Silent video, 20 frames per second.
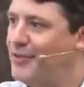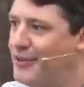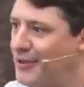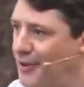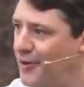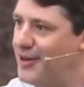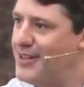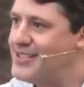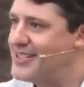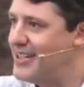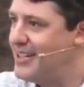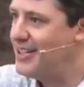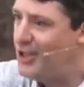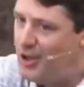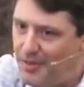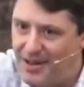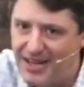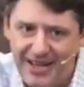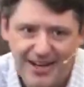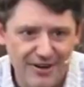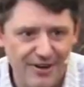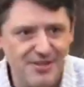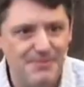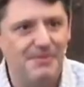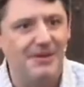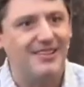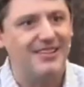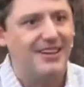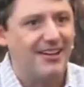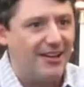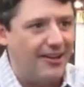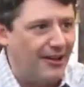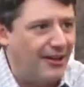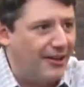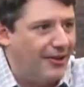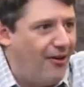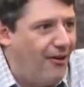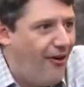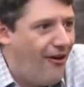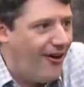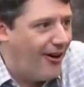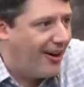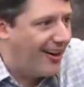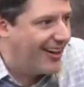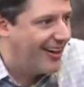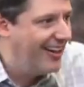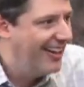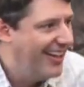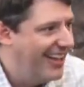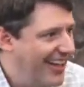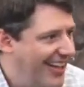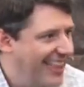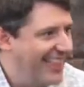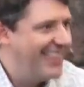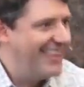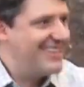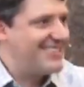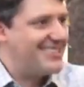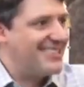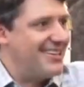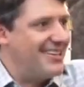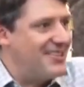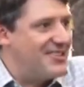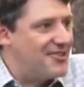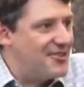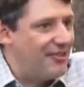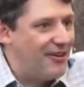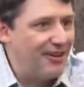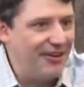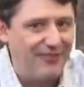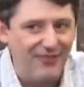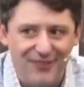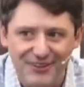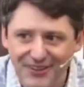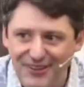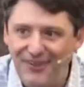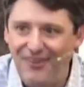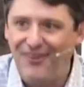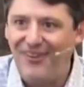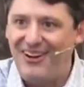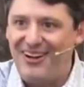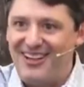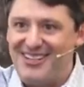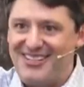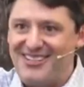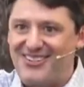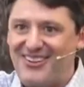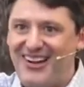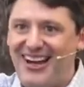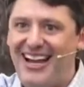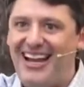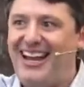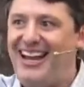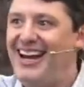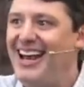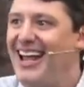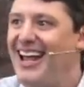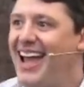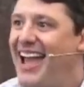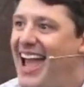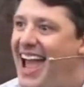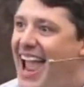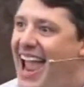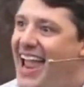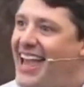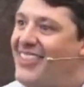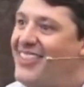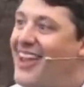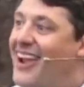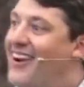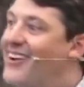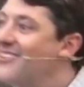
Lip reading: noise in human ears, but to the Lord, this is a joyful noise, right? And they're